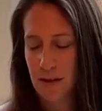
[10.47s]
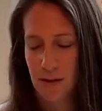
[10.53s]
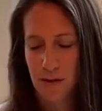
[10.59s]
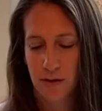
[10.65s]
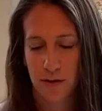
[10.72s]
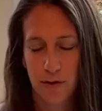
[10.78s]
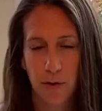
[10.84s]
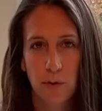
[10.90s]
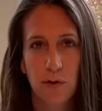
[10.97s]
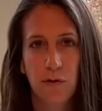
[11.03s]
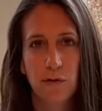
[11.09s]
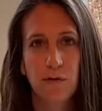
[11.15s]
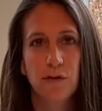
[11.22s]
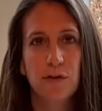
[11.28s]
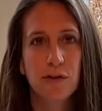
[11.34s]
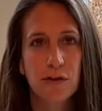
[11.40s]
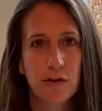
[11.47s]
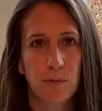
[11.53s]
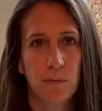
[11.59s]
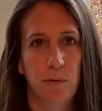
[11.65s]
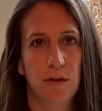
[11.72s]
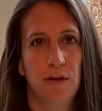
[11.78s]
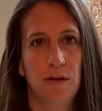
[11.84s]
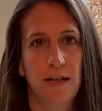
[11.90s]
So the first
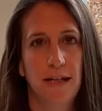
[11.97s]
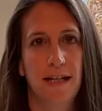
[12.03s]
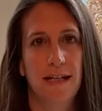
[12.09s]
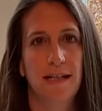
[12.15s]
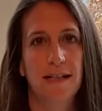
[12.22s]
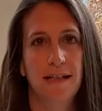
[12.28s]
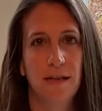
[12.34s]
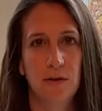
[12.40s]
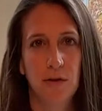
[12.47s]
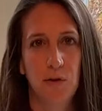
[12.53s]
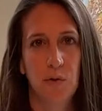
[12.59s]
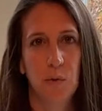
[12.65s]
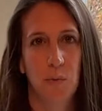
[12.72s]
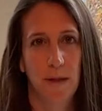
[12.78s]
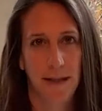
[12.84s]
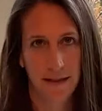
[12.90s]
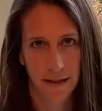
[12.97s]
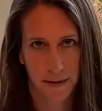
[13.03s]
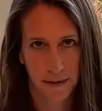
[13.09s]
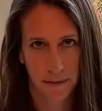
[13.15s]
word is twig.